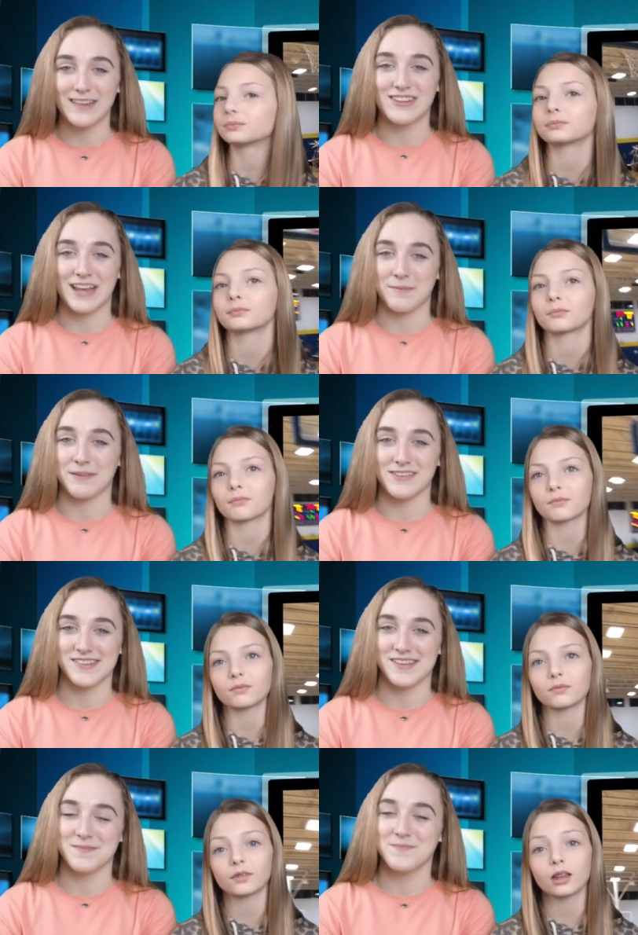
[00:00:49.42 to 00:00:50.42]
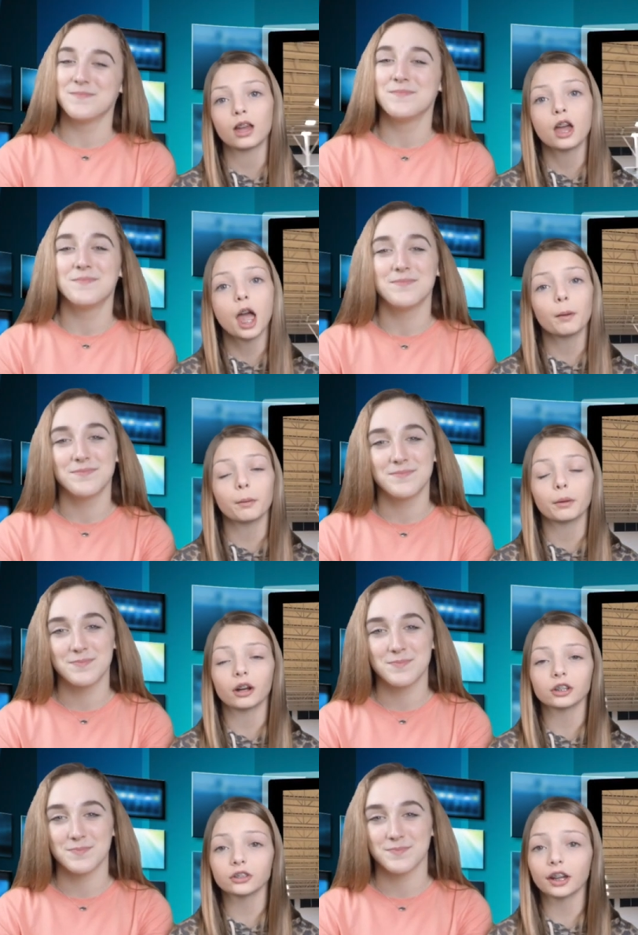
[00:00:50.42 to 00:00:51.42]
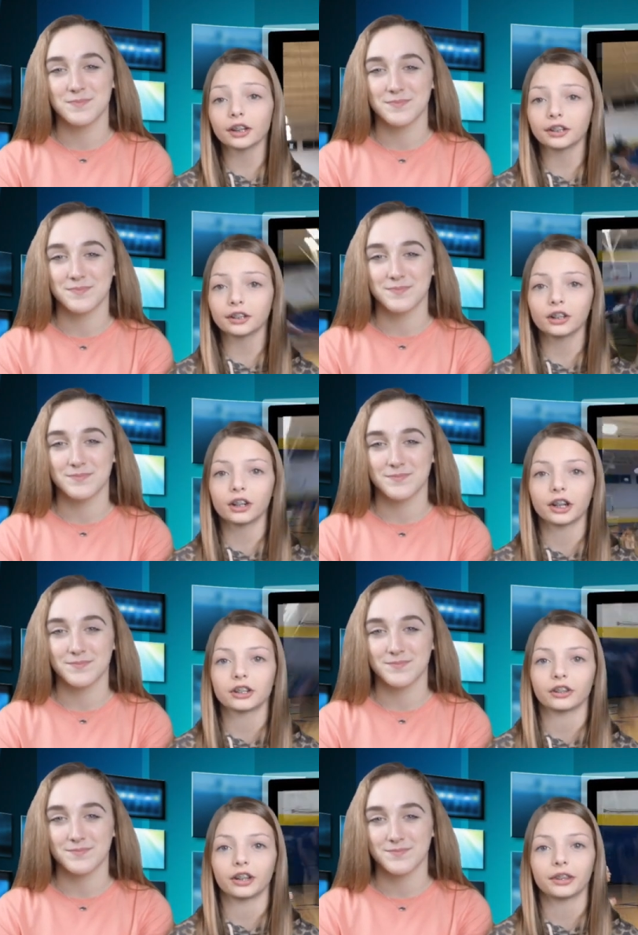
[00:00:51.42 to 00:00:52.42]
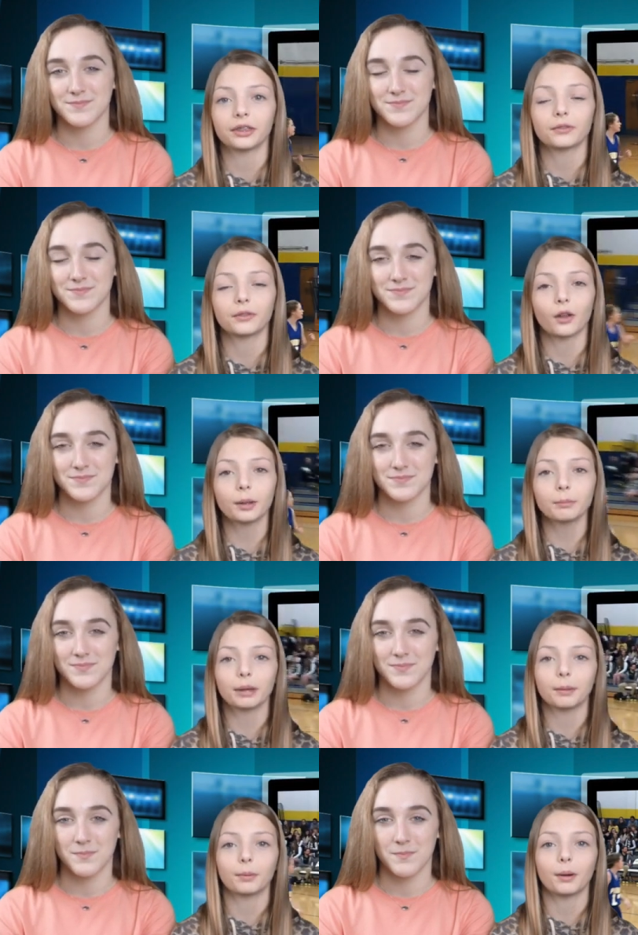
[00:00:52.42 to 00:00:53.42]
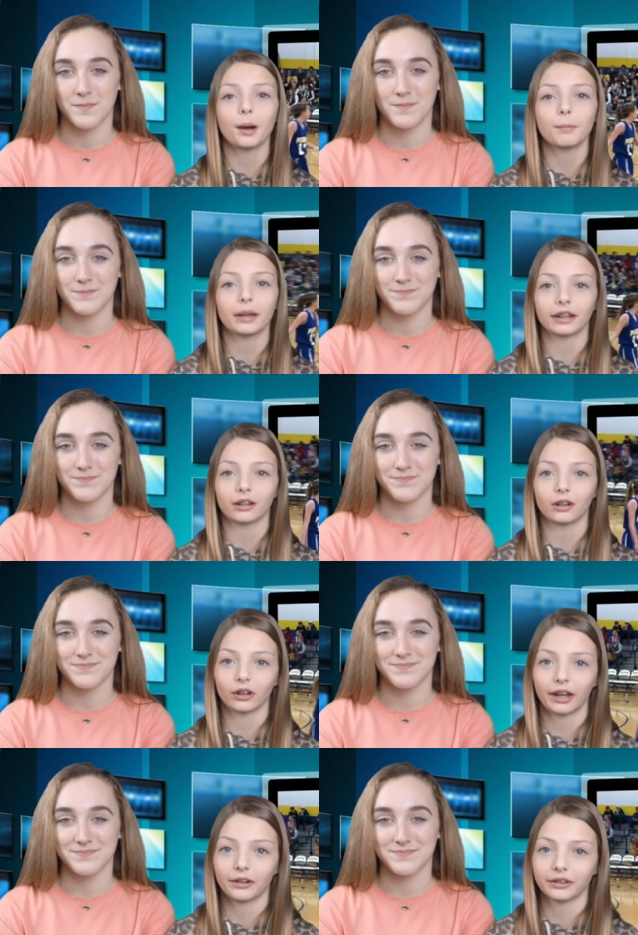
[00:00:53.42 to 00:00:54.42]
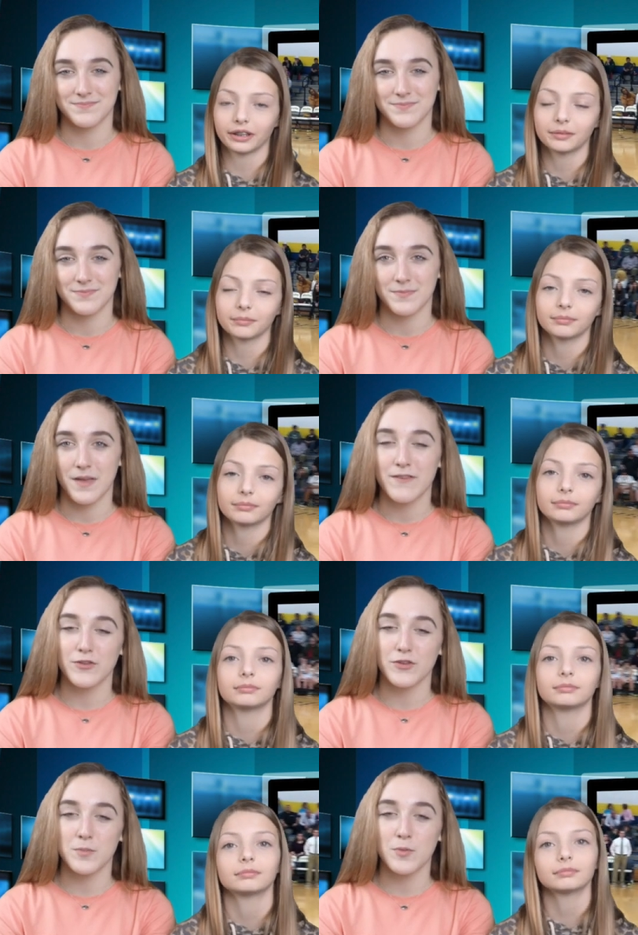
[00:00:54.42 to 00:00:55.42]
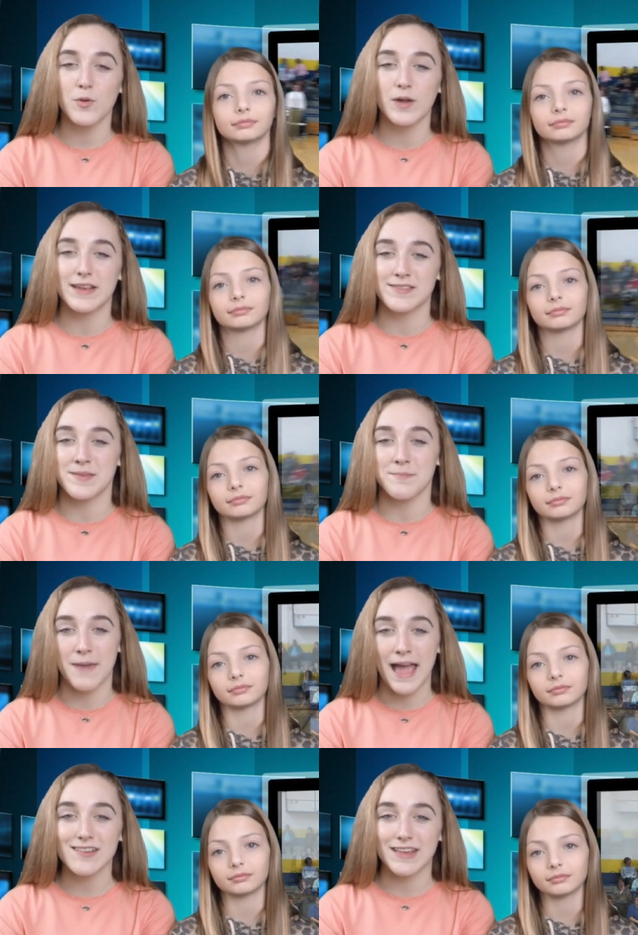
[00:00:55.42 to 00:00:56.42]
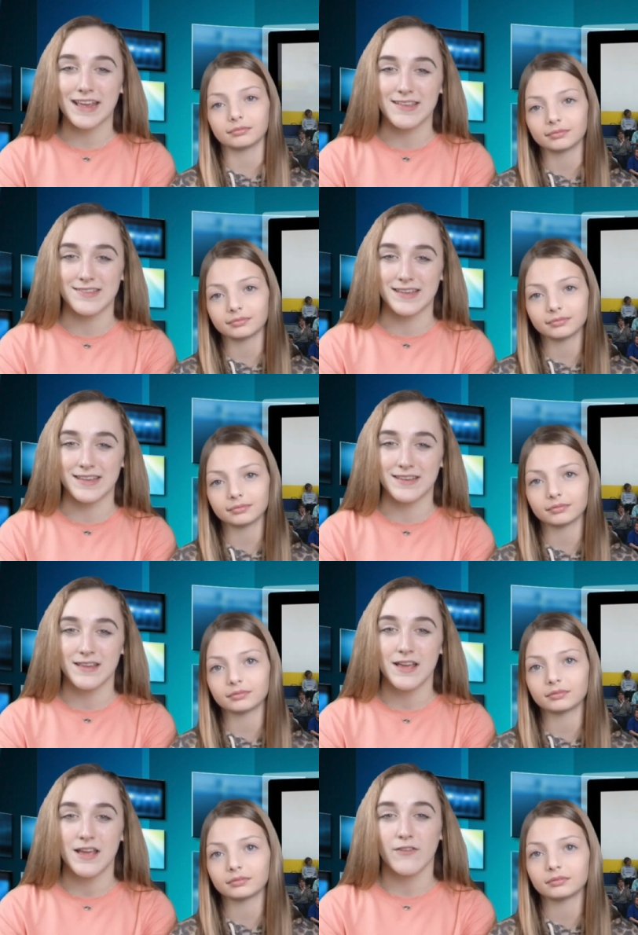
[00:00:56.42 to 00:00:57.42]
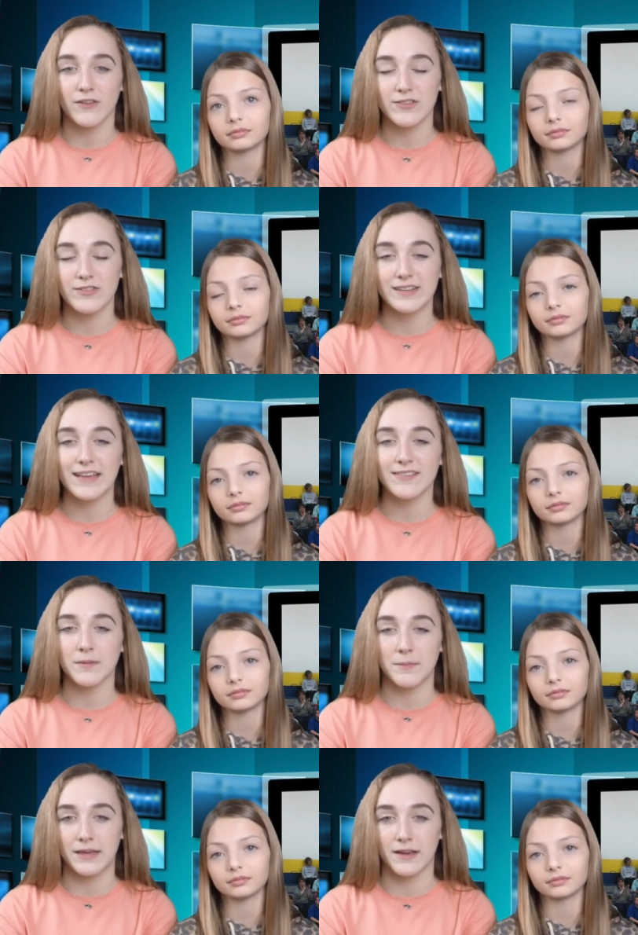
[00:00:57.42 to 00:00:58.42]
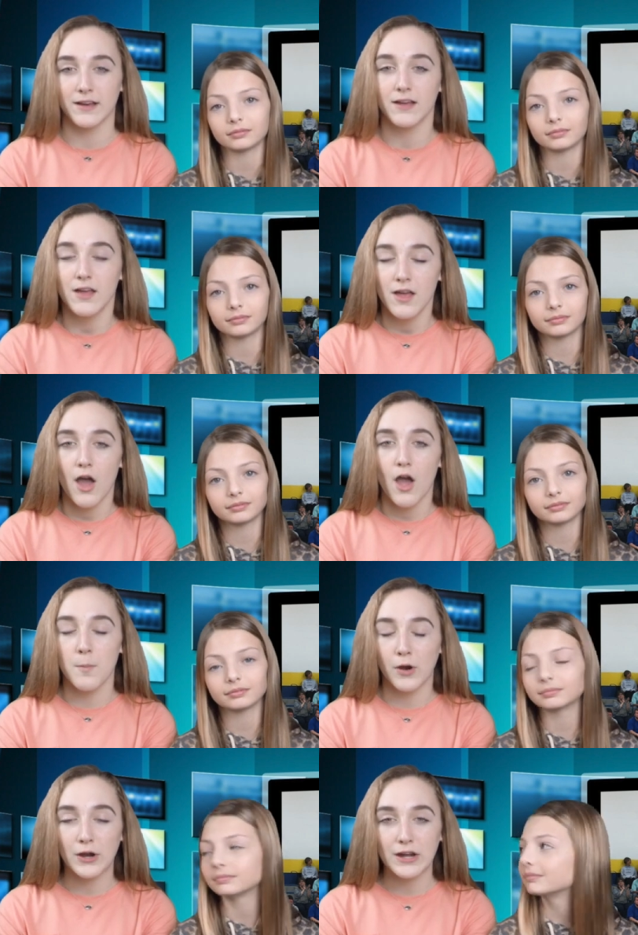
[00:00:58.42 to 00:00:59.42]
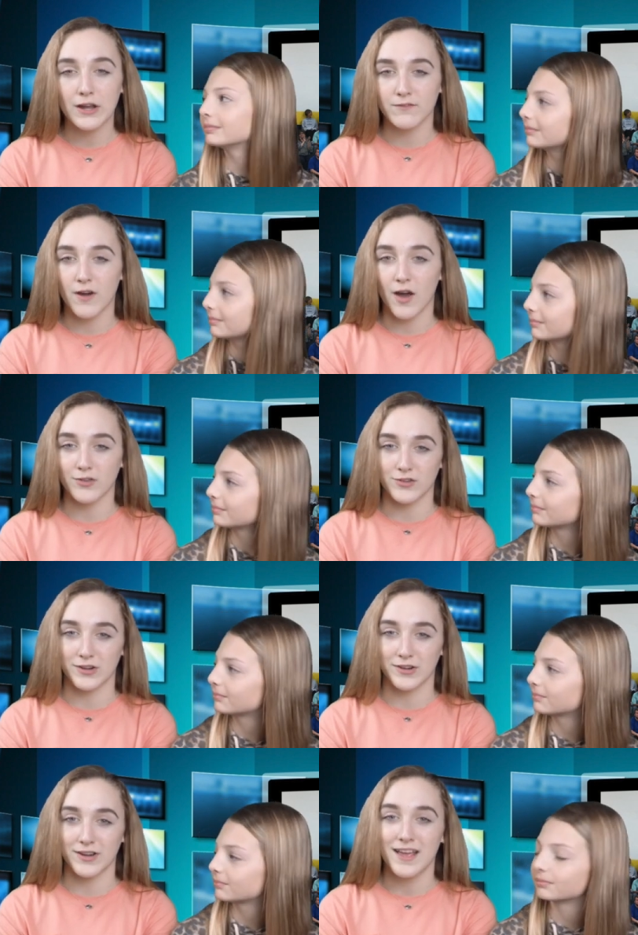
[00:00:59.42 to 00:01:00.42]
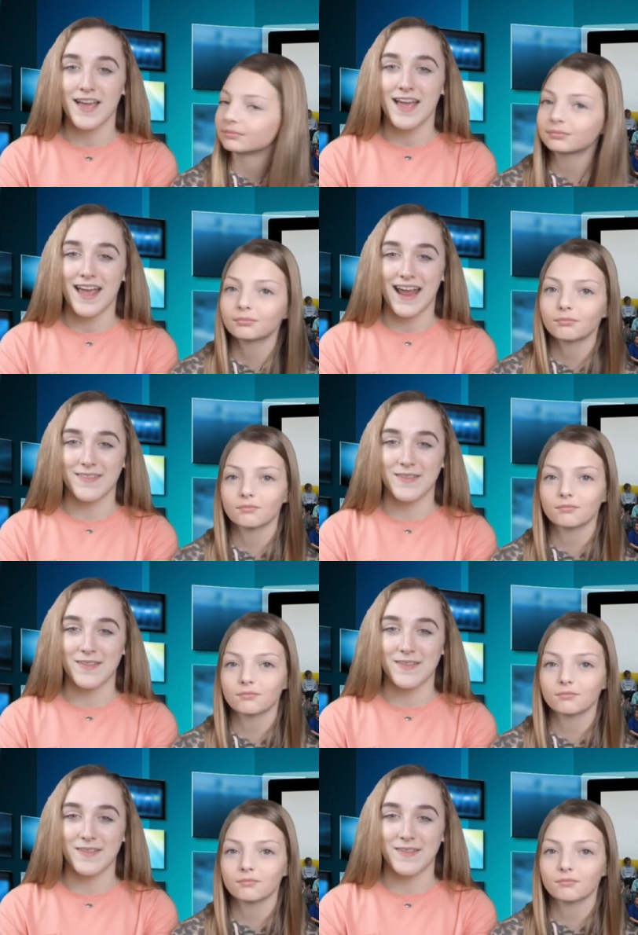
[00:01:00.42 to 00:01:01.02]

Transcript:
Speaker 1: championship.
Speaker 2: And we would also like to congratulate the following people on making All County.
Speaker 1: For the boys, Max Hanson, Rusty Escamilla, Amarion Foster, and